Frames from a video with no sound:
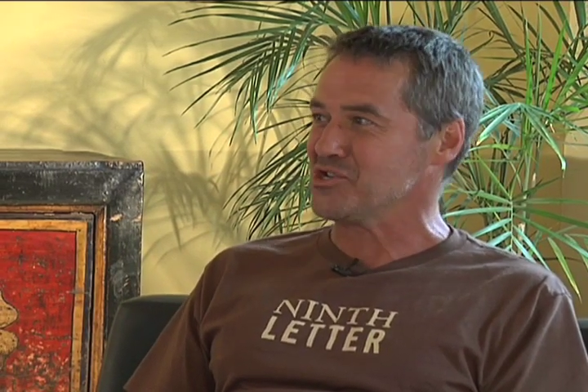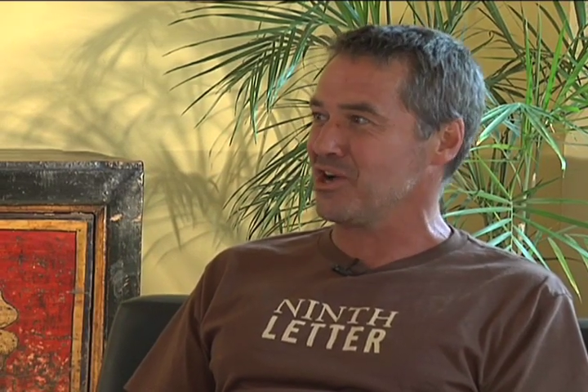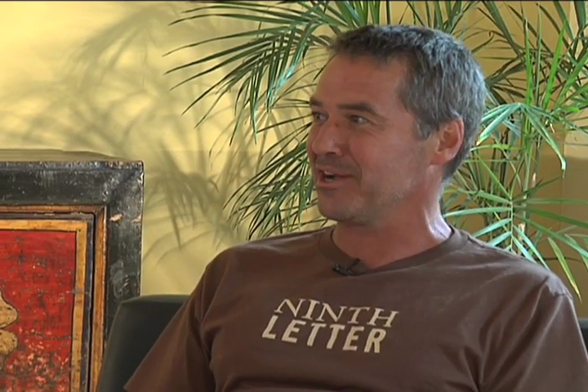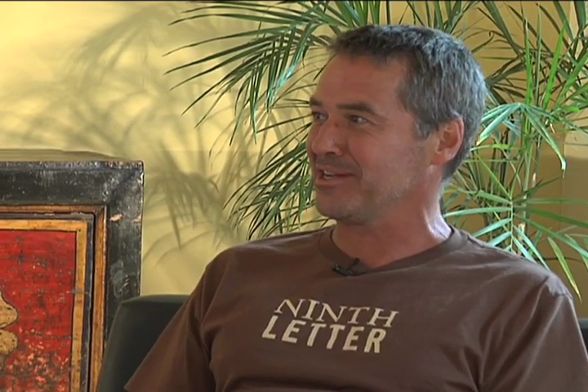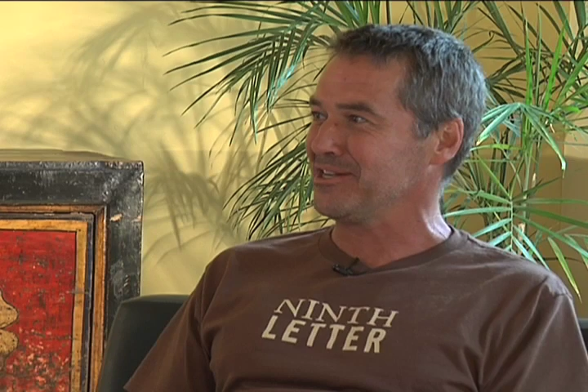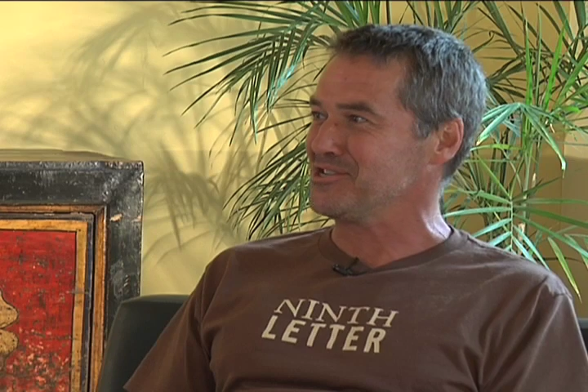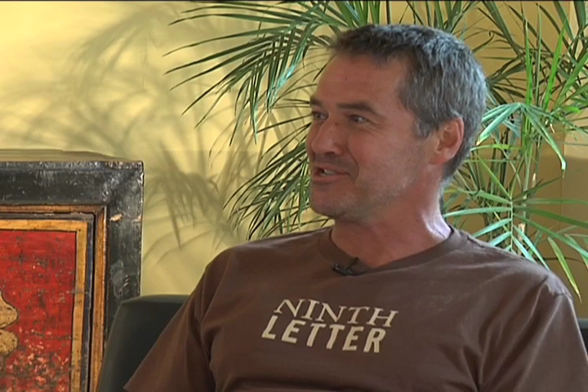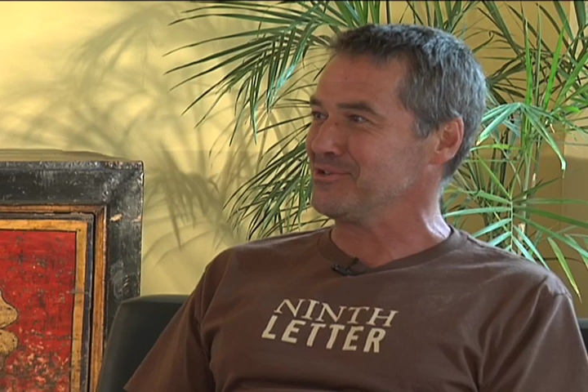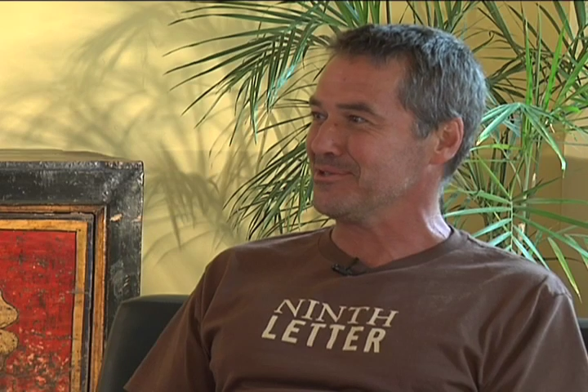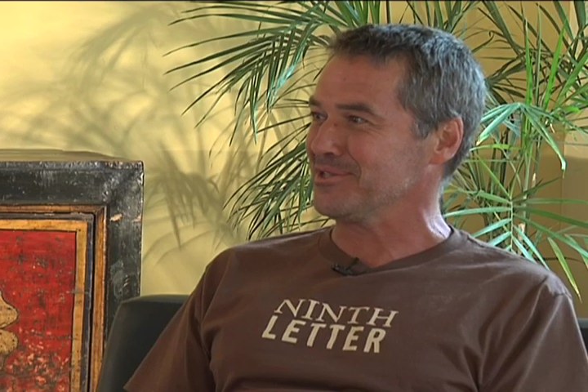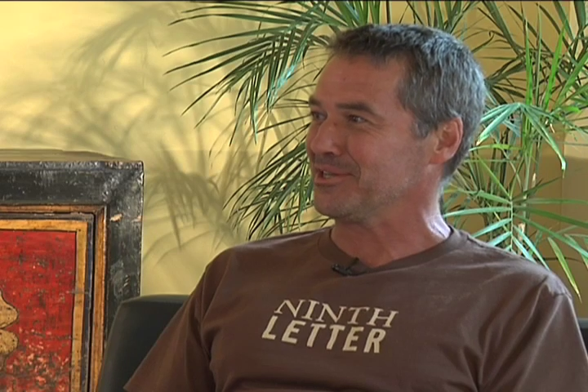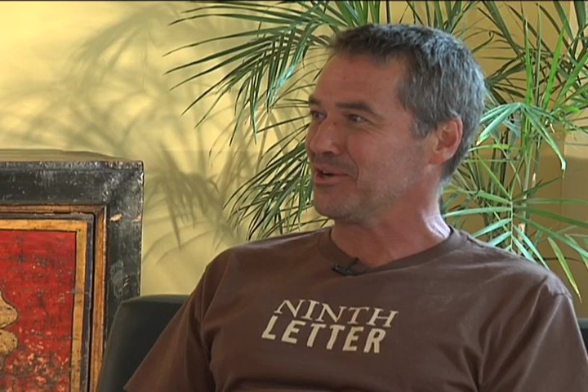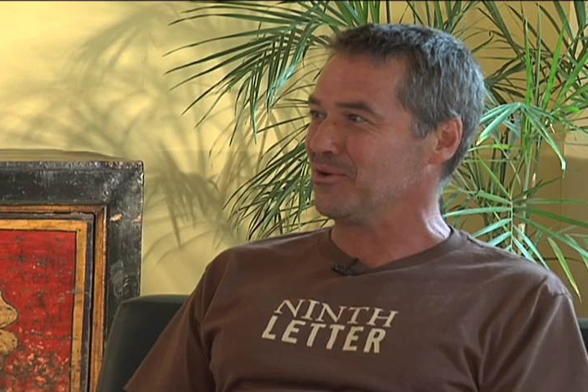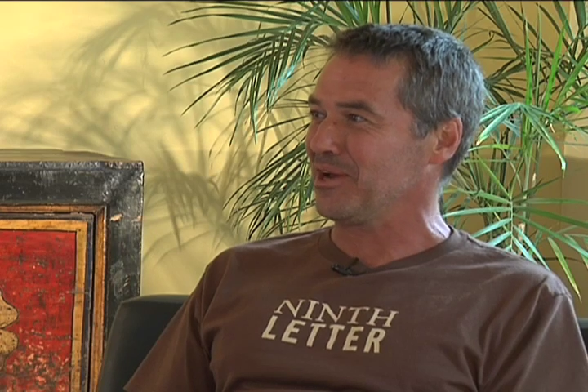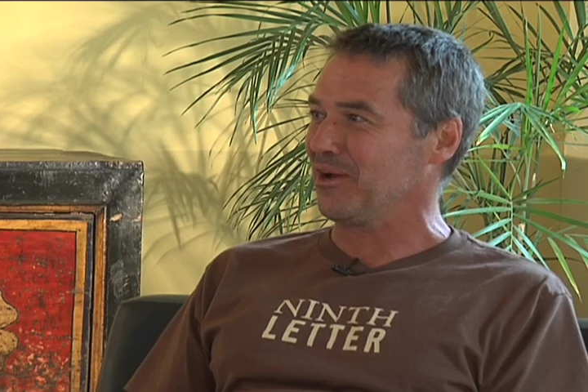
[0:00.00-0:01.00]
jogging
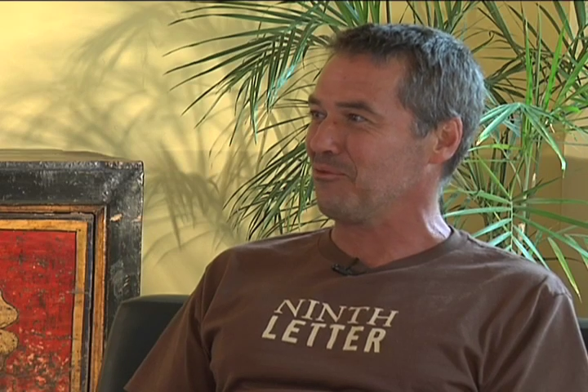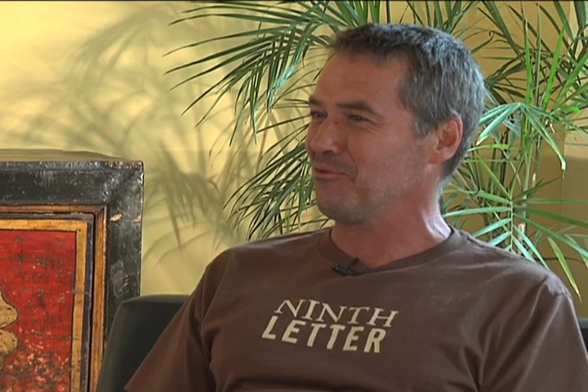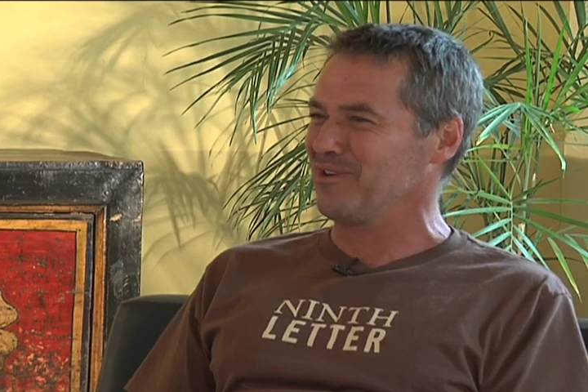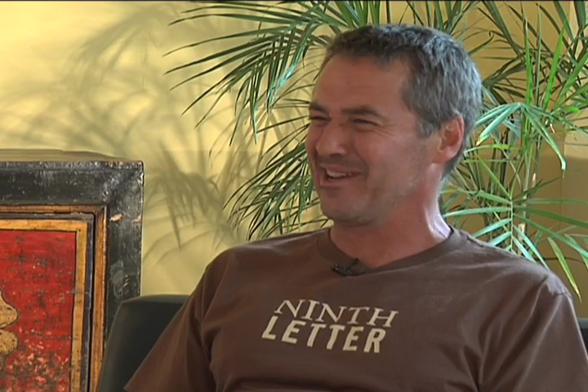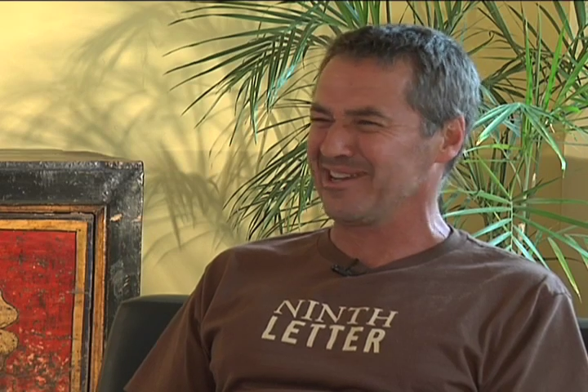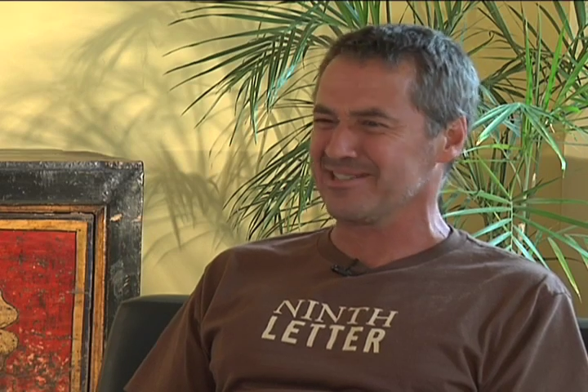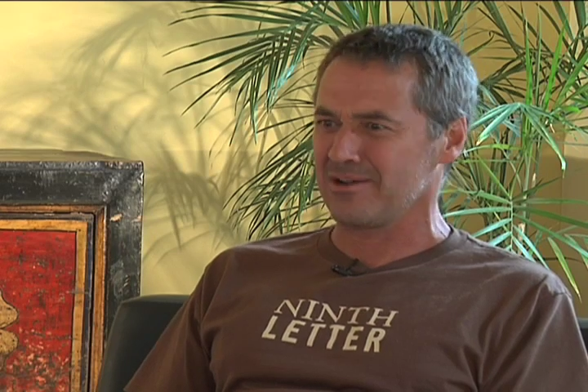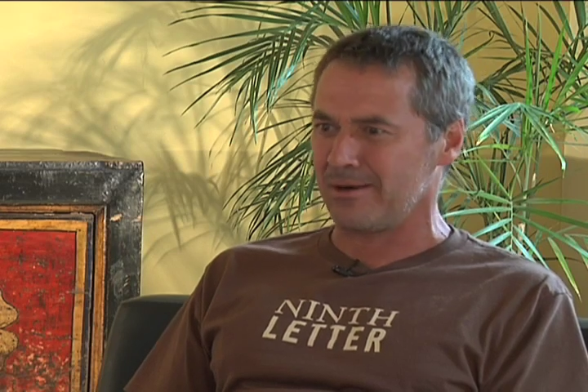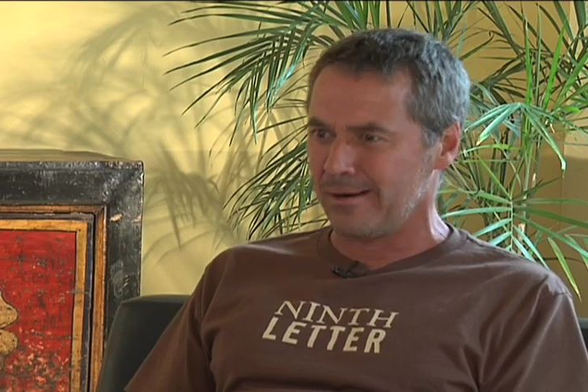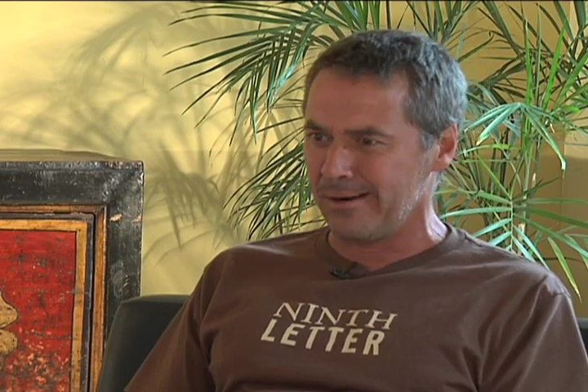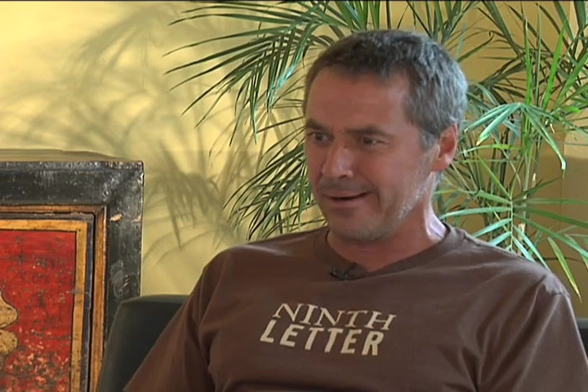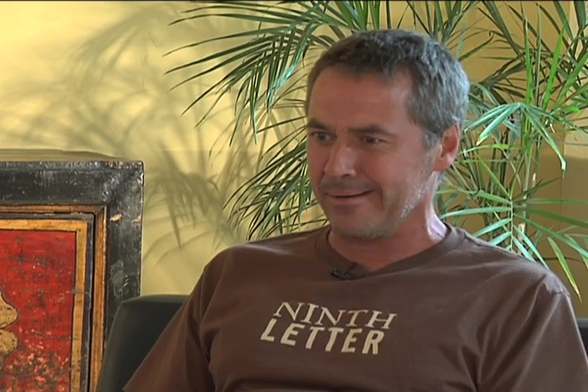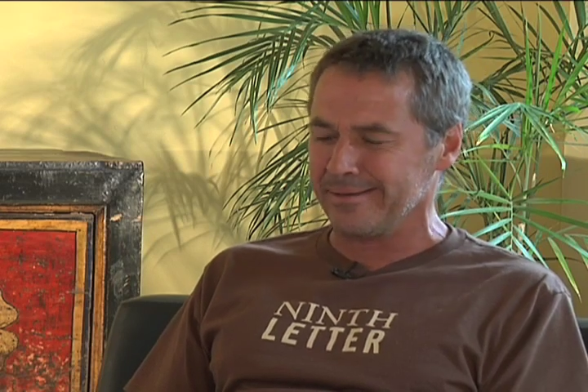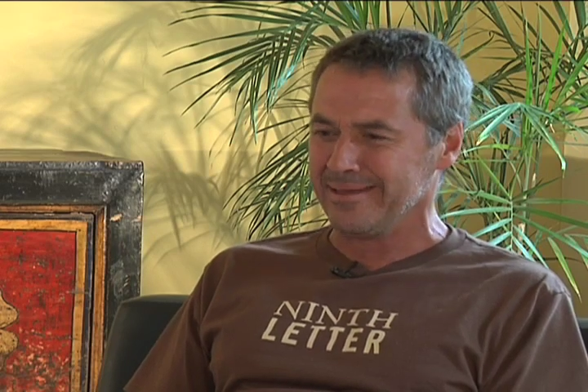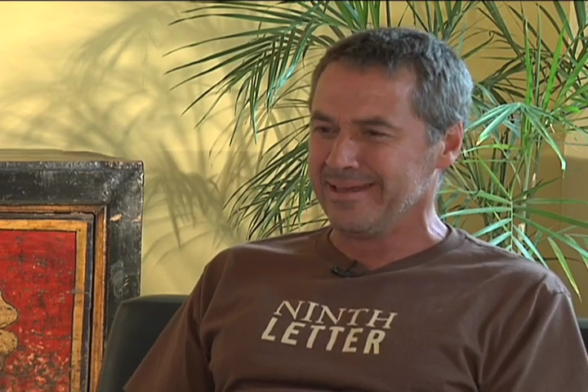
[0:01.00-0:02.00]
shoes and going out and running. It's
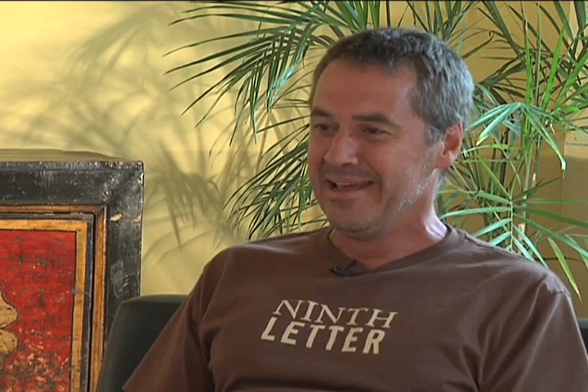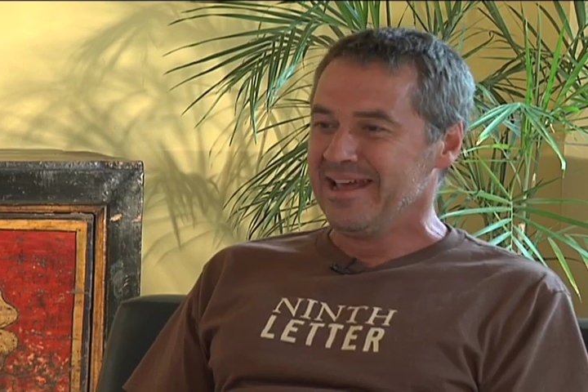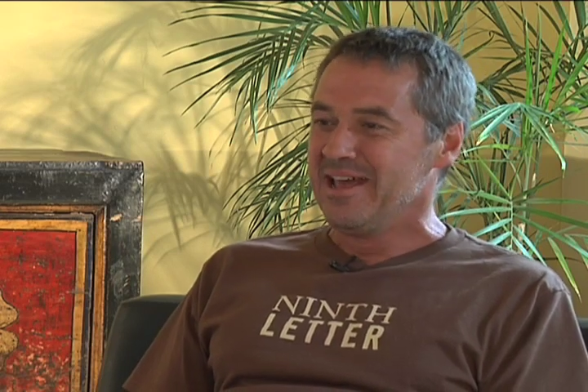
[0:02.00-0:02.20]
hard.